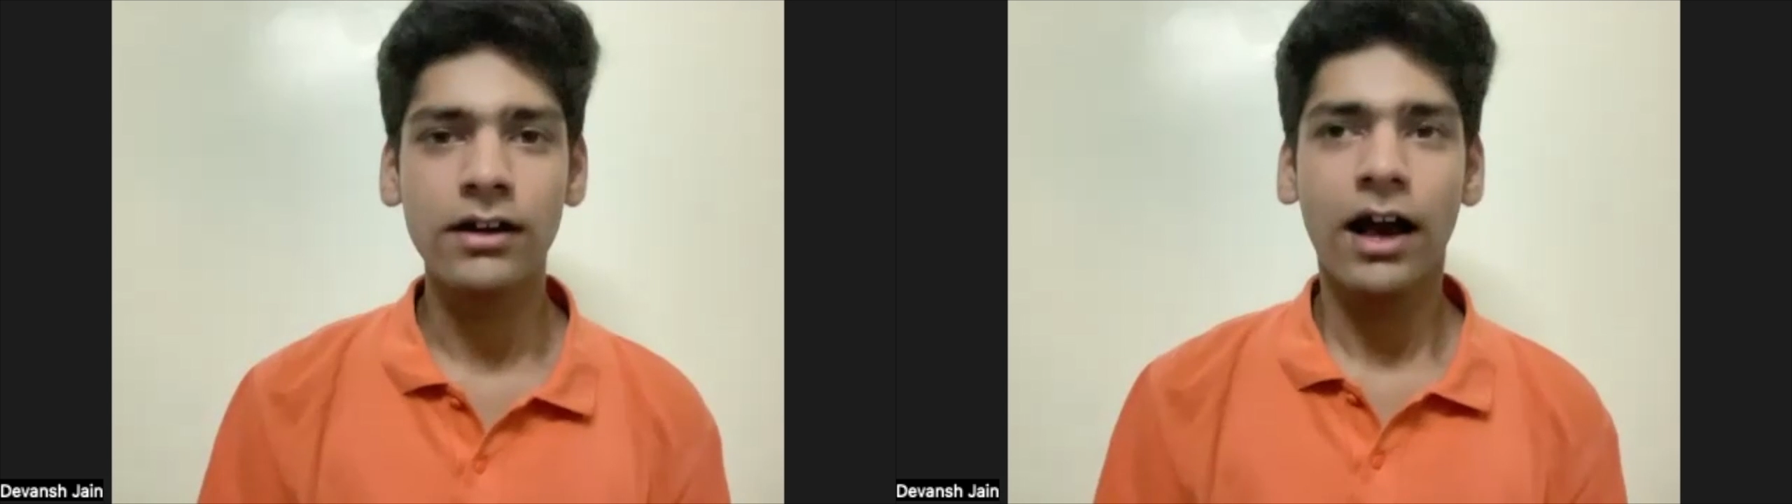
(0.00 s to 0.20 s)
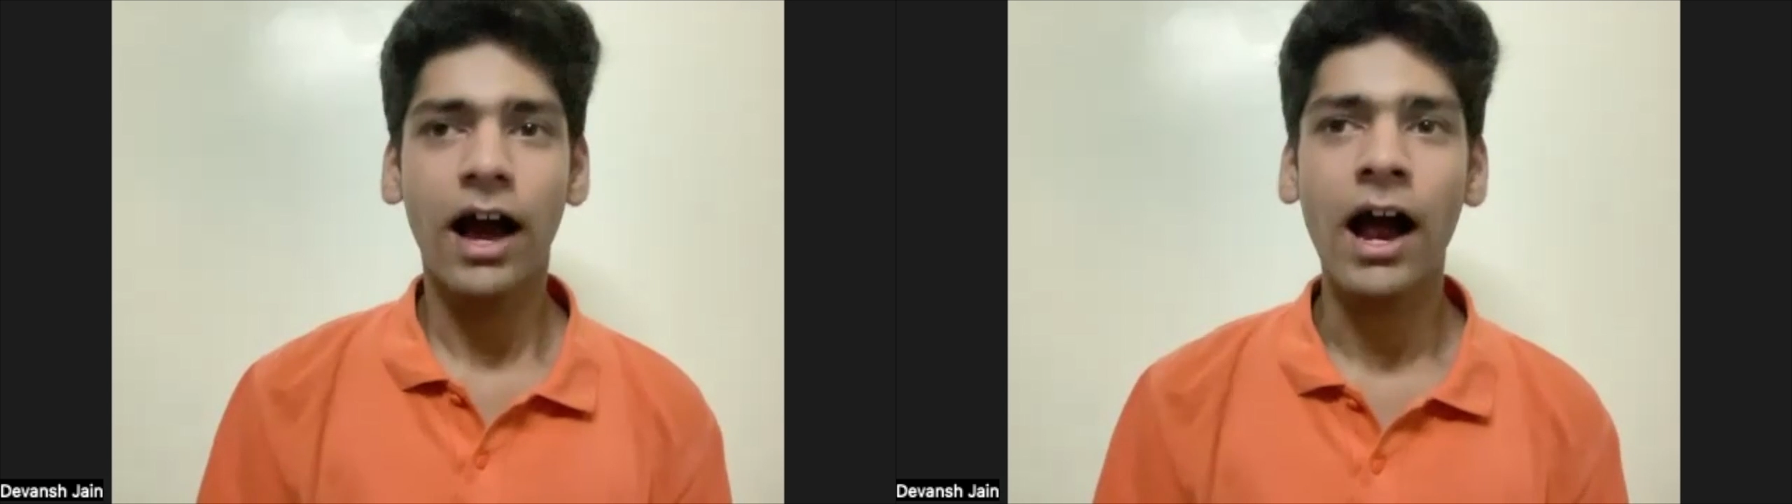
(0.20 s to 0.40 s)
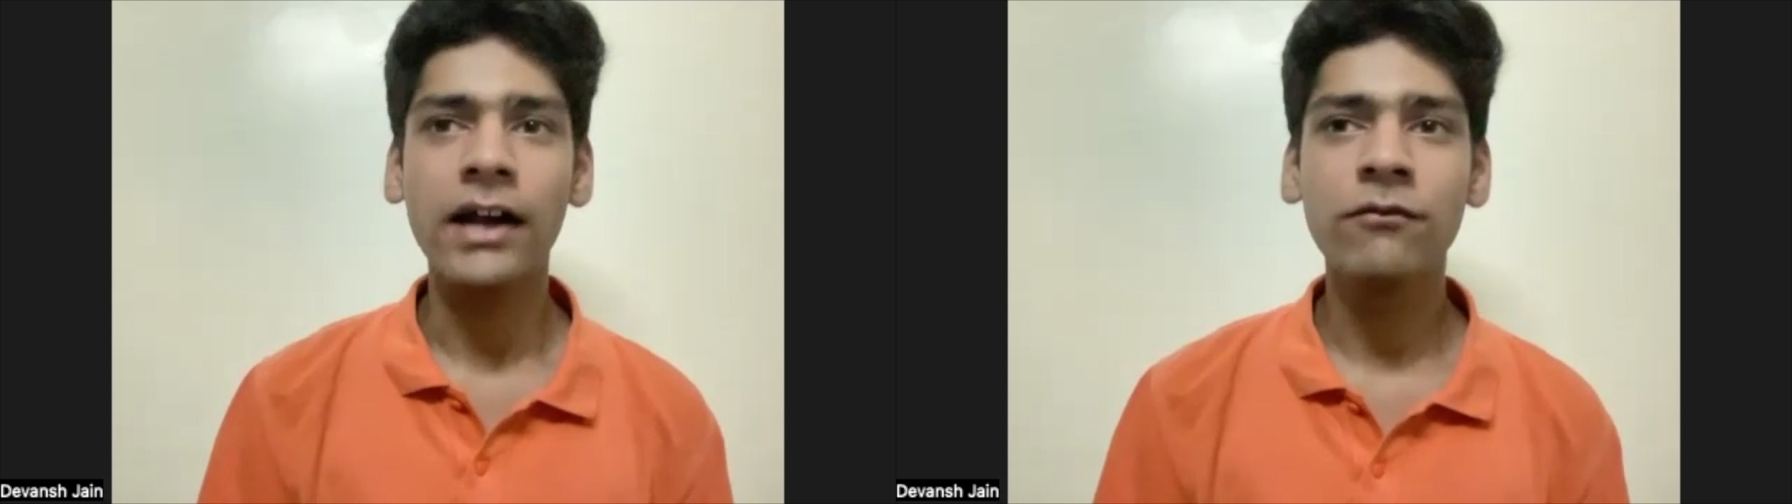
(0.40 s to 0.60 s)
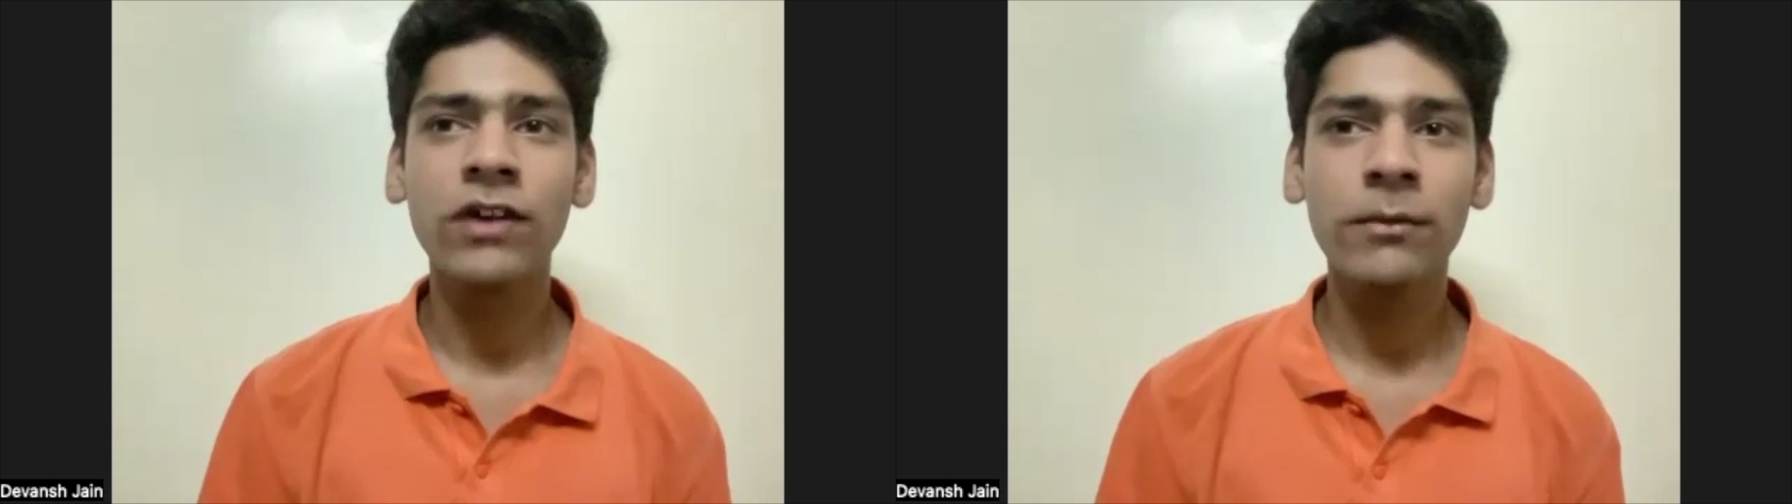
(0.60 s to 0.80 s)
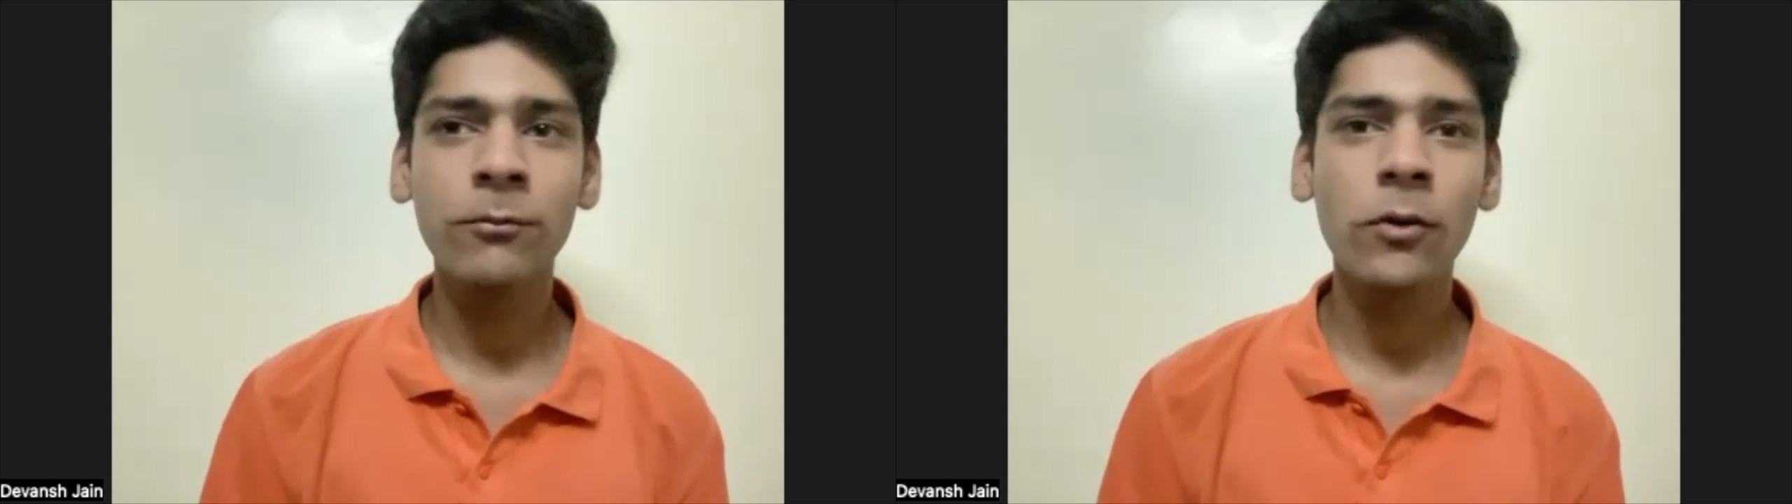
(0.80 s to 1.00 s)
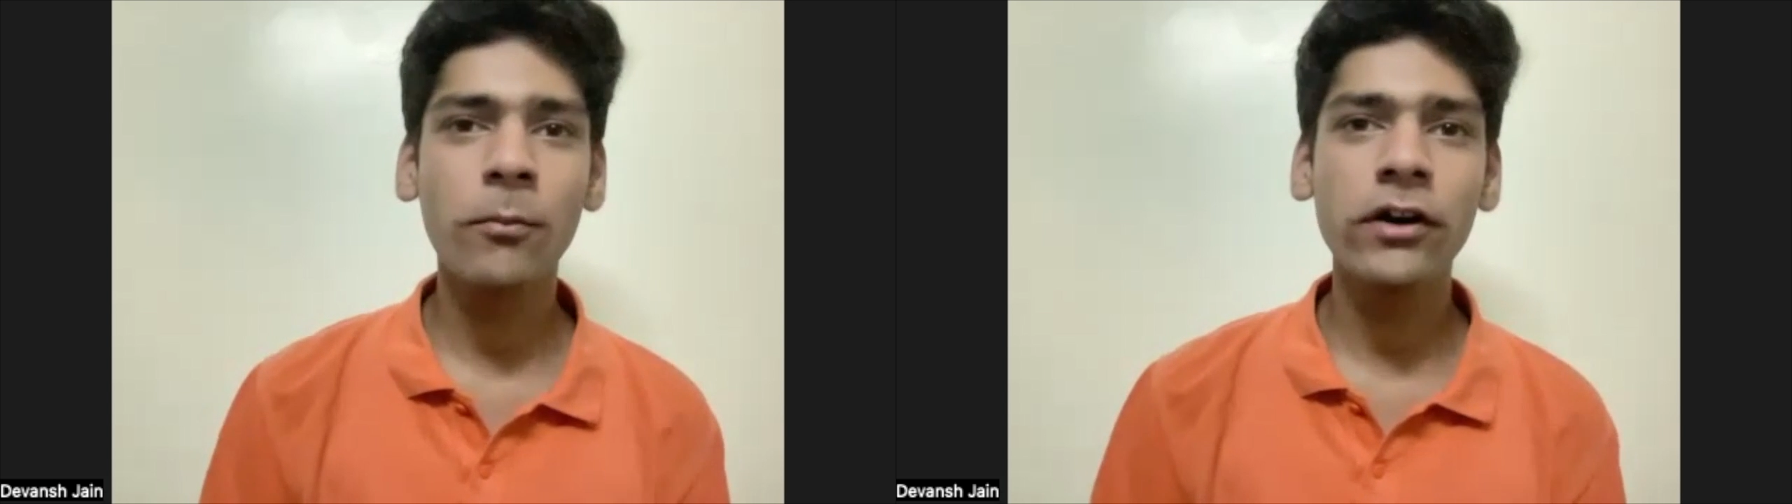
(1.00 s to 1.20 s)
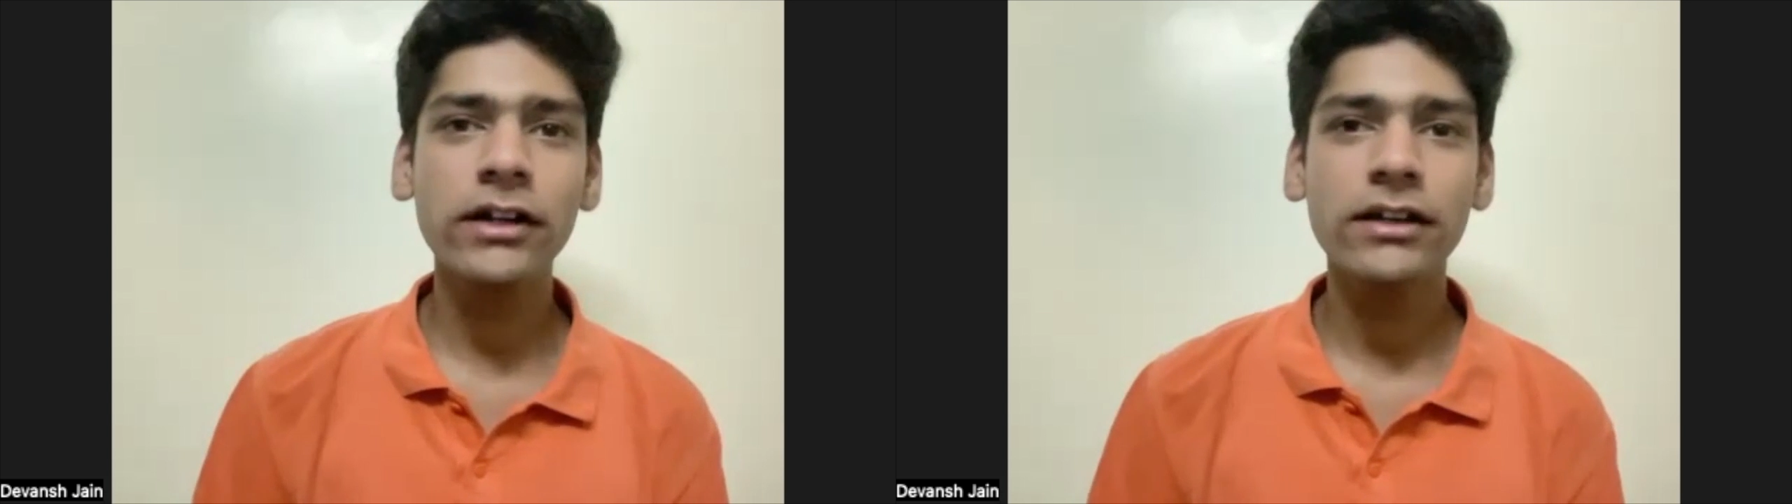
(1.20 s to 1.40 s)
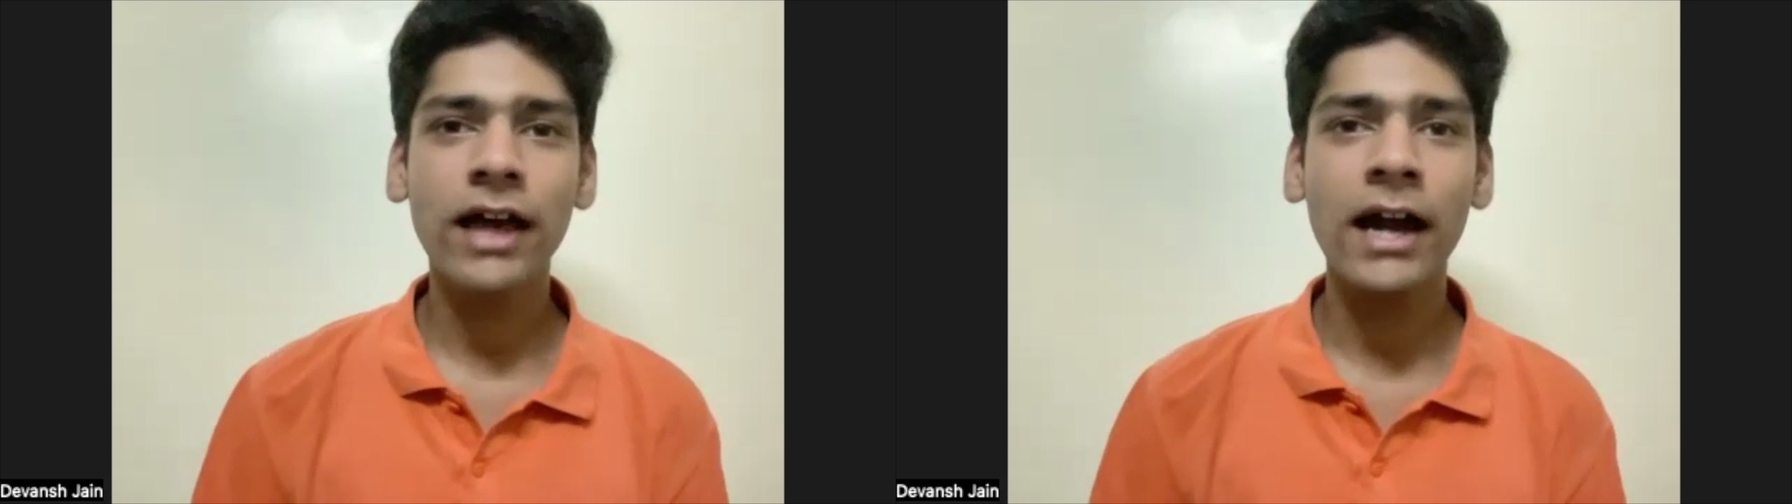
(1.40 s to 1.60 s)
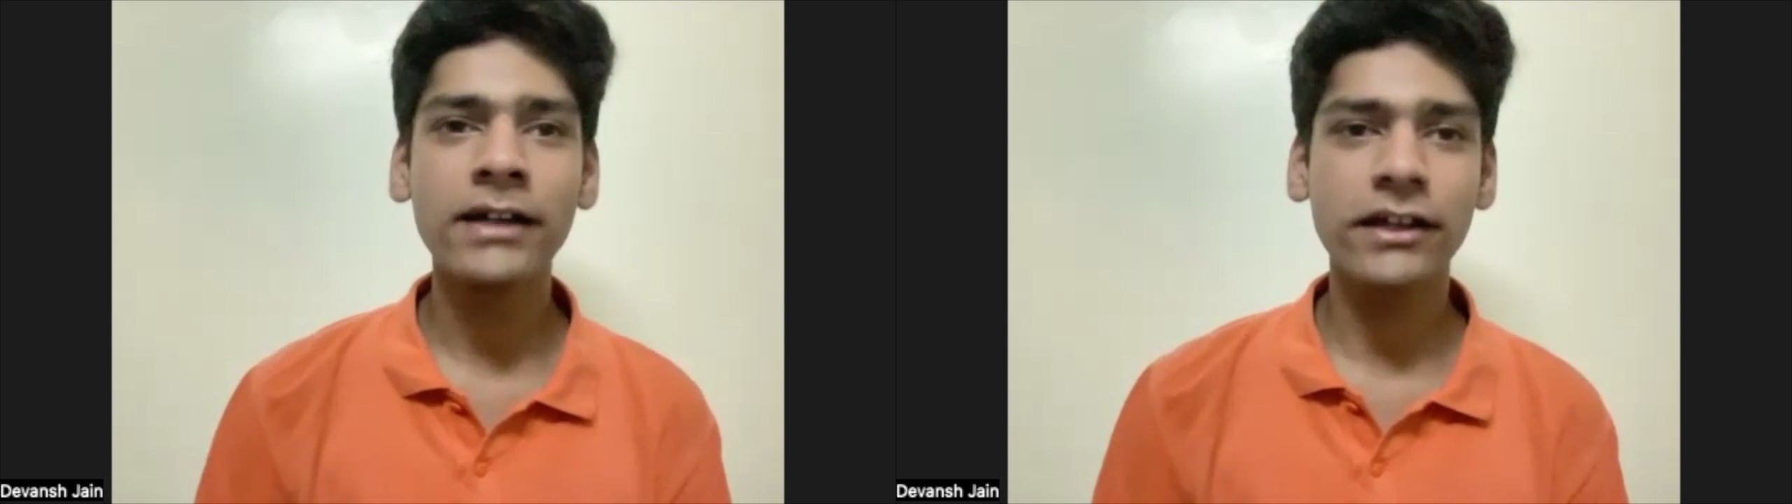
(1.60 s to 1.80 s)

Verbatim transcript: And one more point that